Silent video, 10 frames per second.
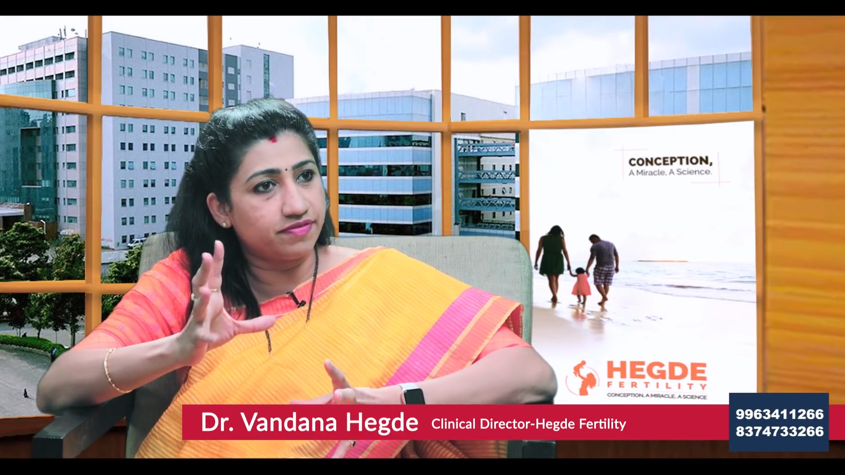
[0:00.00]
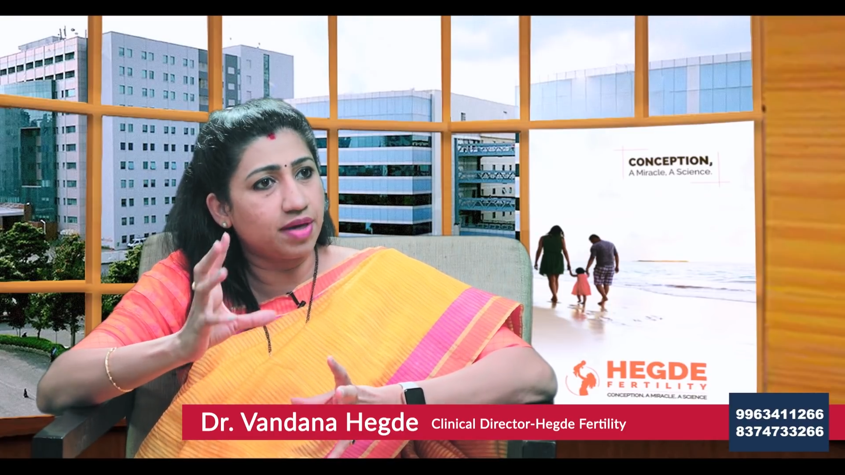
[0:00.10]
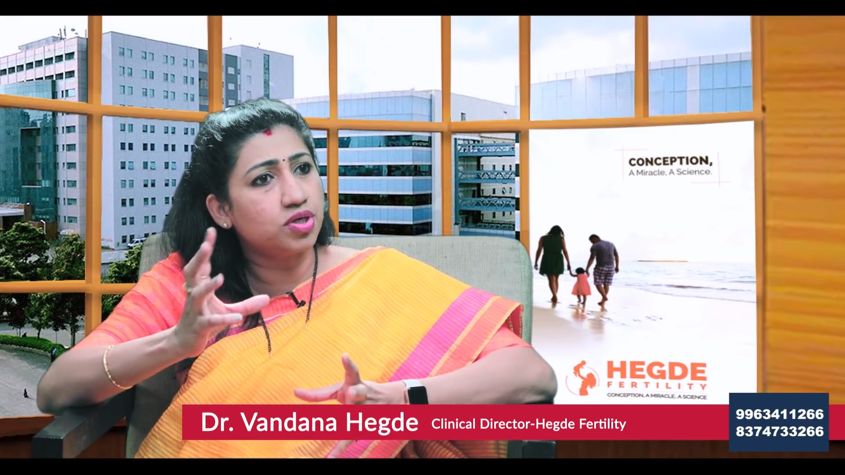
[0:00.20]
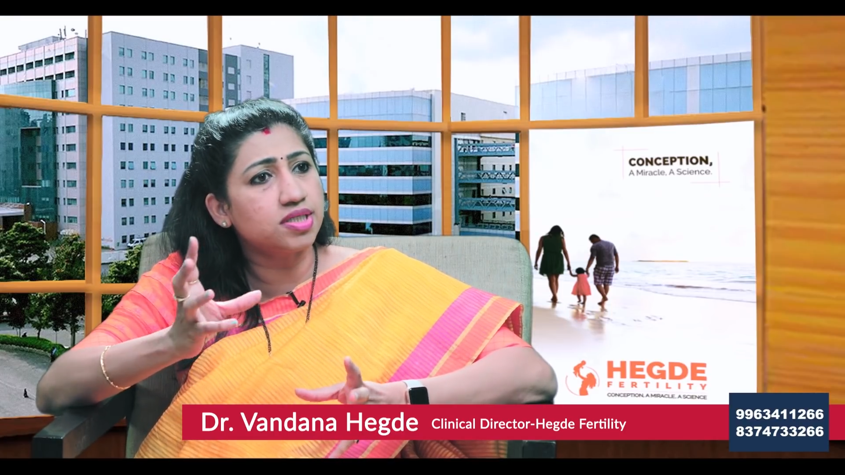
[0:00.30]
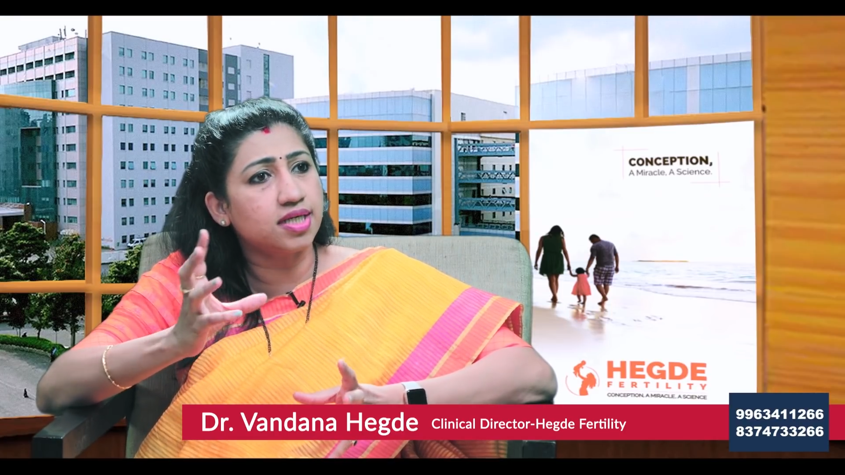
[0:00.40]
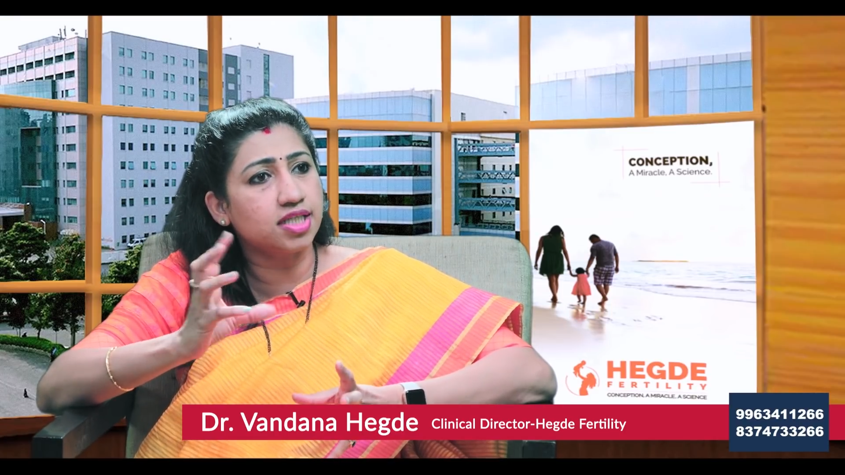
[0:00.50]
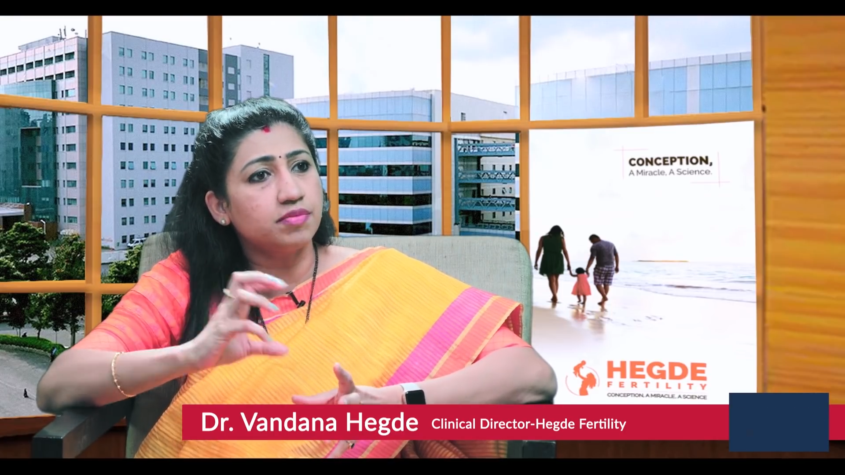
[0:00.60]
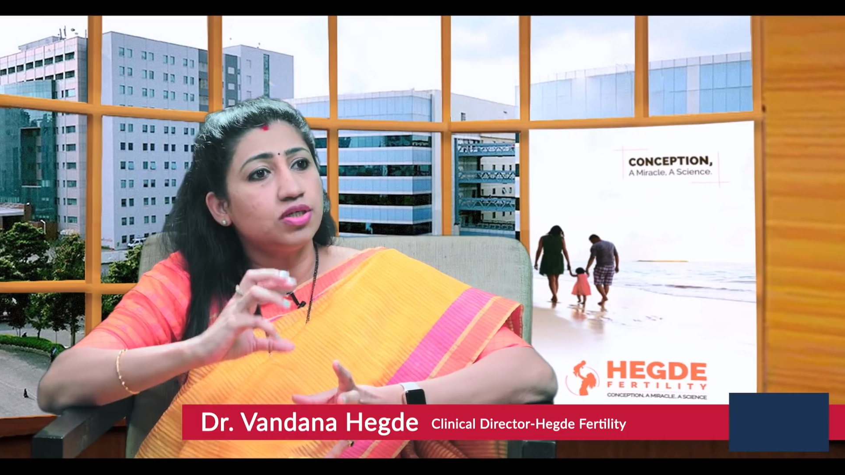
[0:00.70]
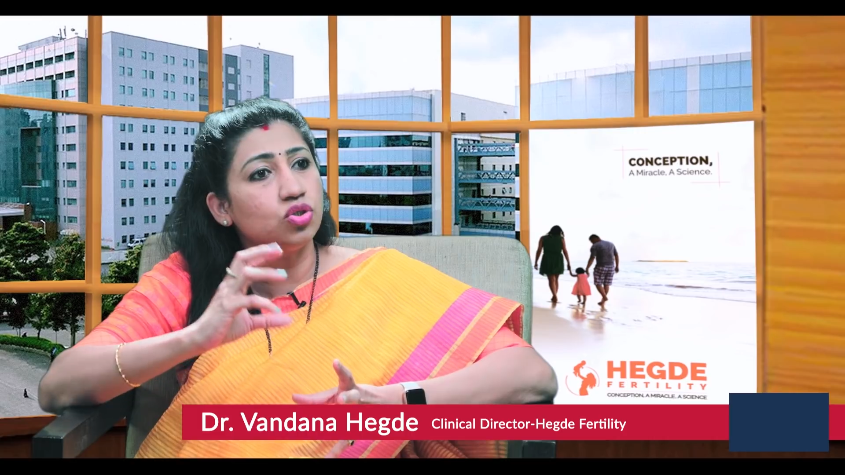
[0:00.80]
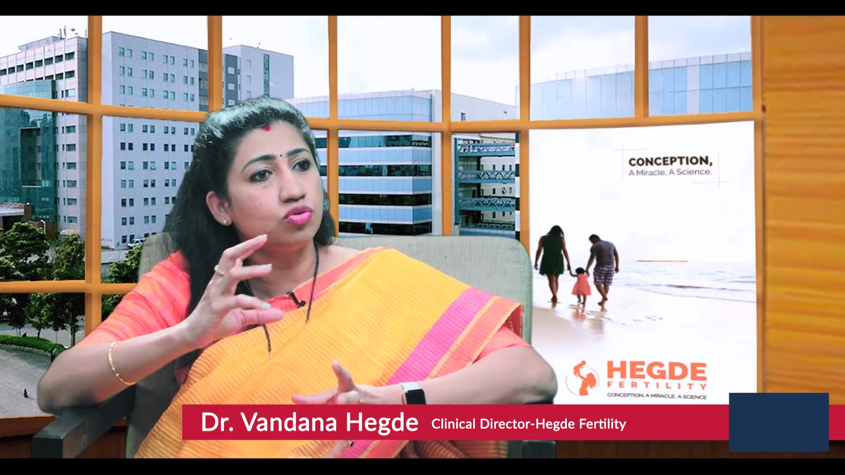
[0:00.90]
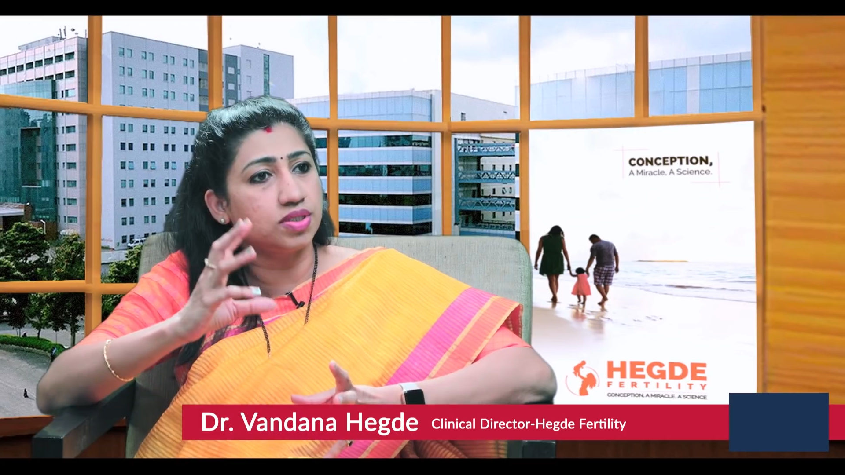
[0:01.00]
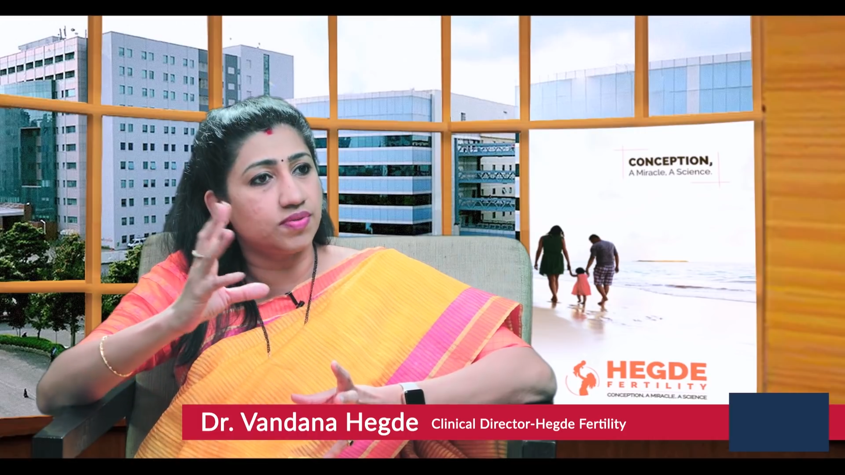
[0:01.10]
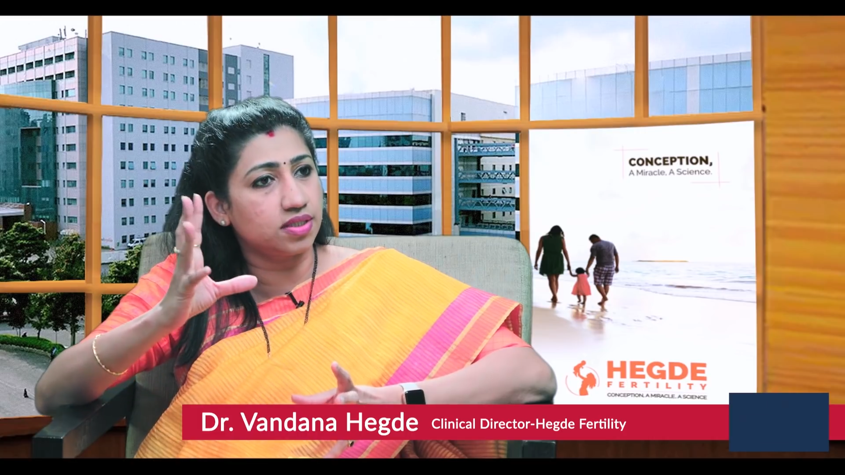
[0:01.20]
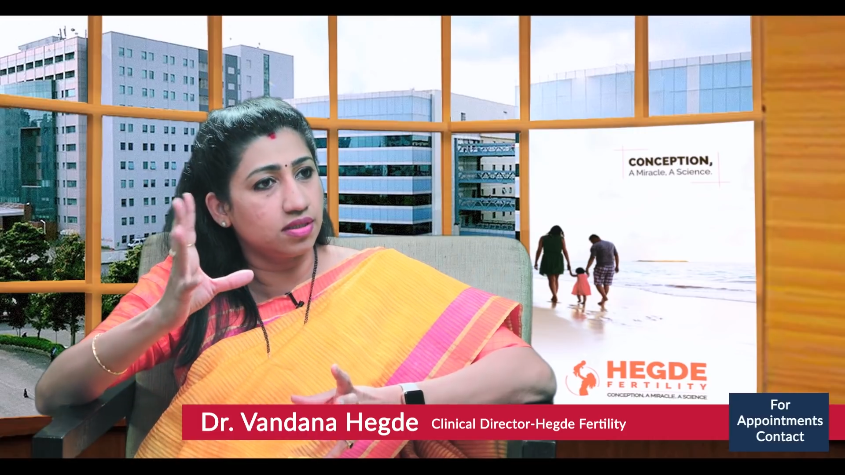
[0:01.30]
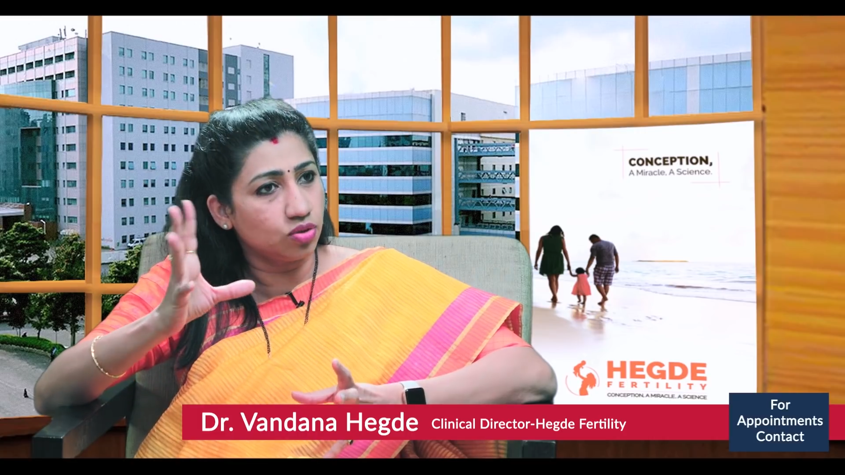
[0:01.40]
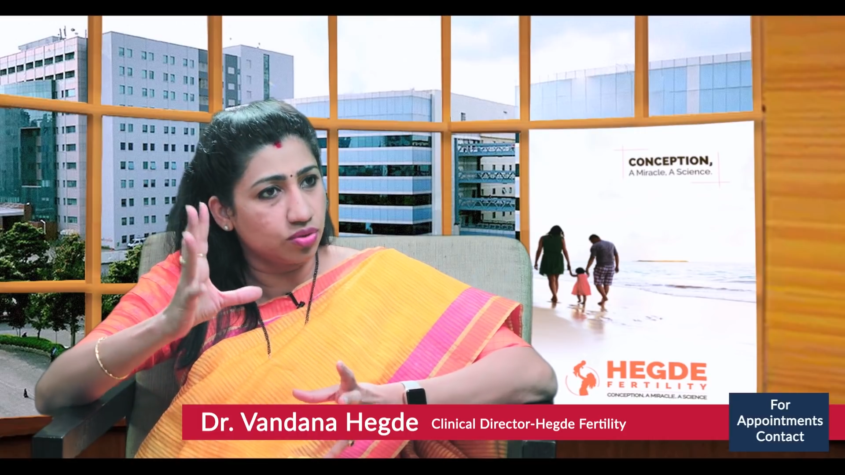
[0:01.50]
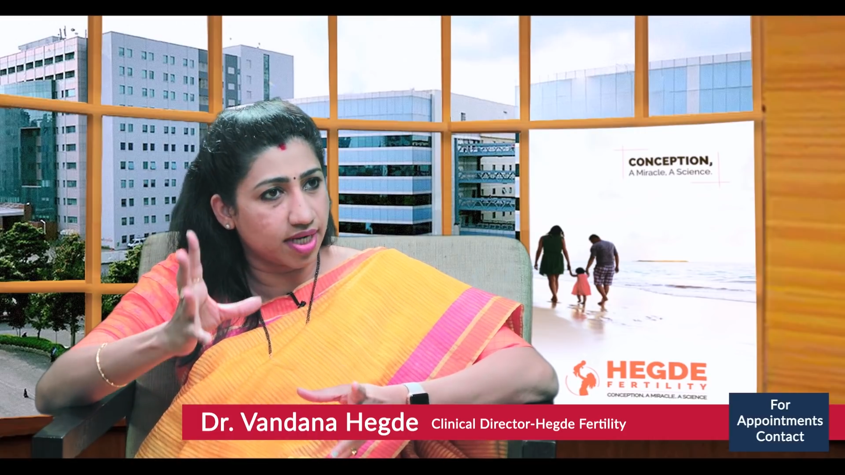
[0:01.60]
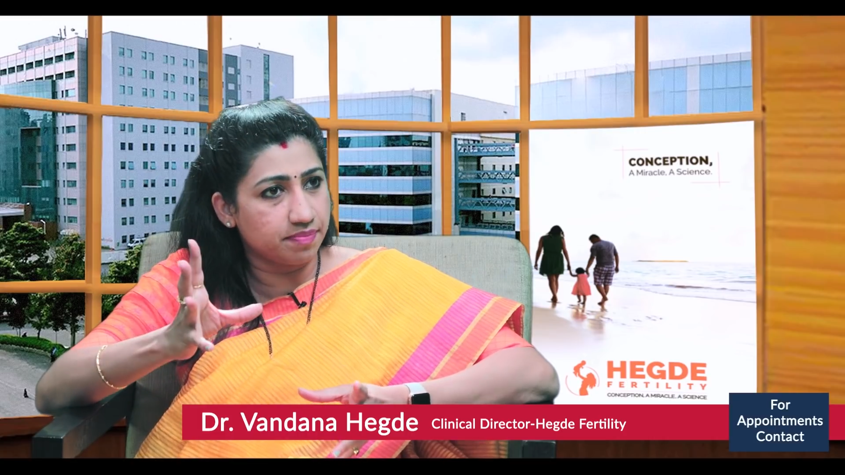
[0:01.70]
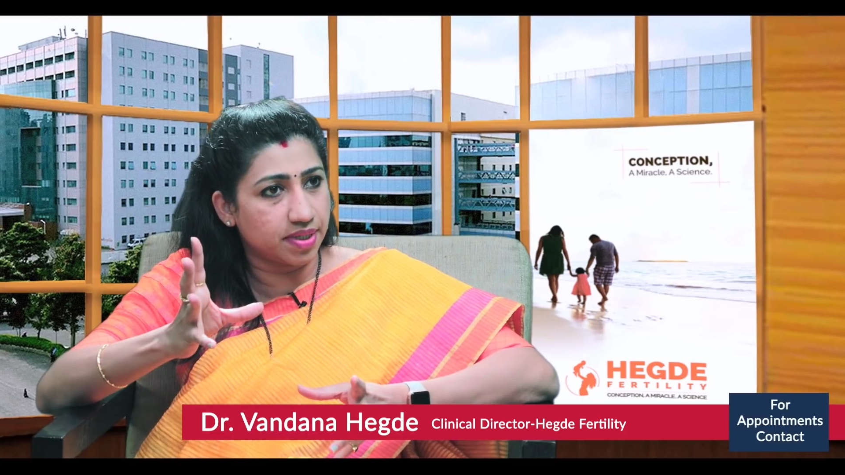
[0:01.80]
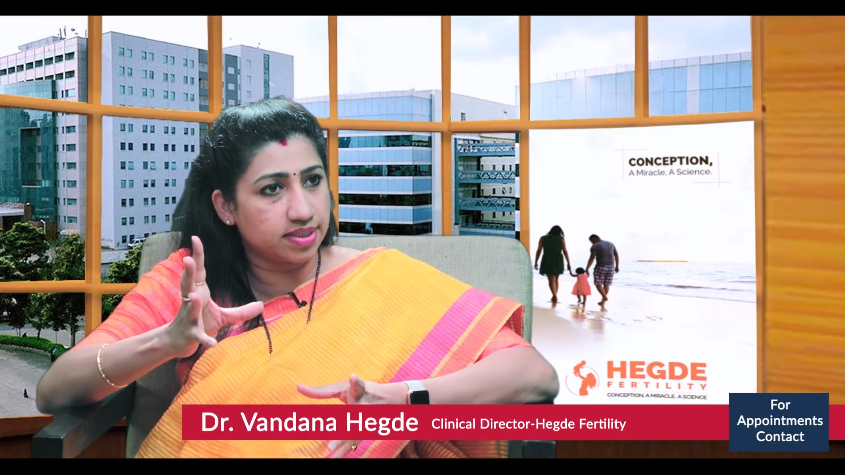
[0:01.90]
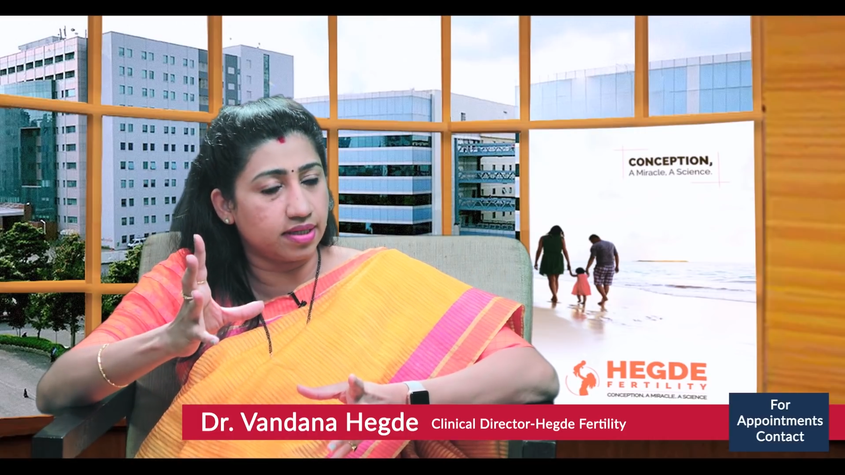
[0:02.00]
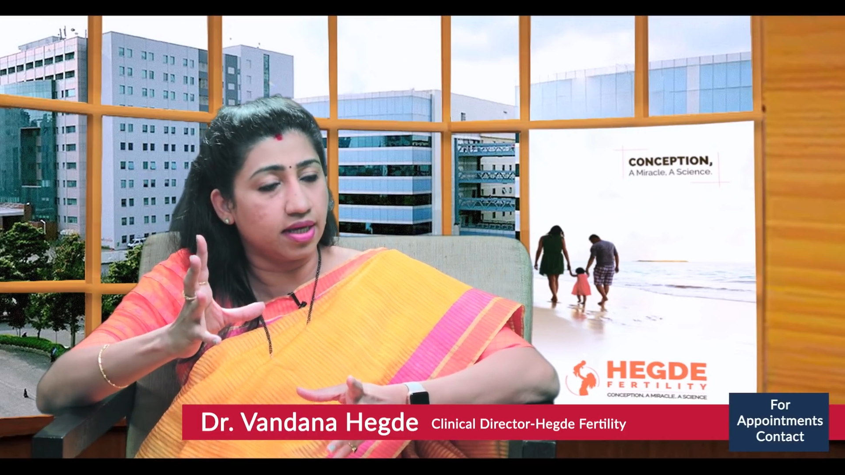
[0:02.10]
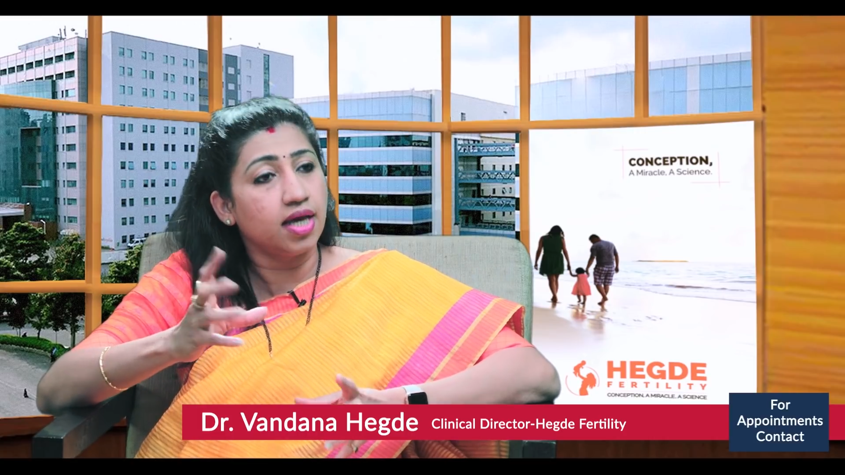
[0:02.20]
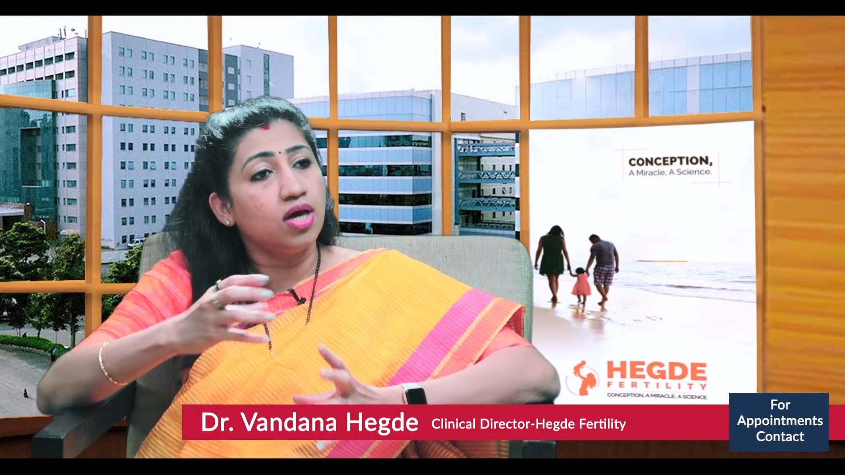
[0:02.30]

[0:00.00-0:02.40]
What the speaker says: Fibroids are nothing but tumors within the uterine muscle.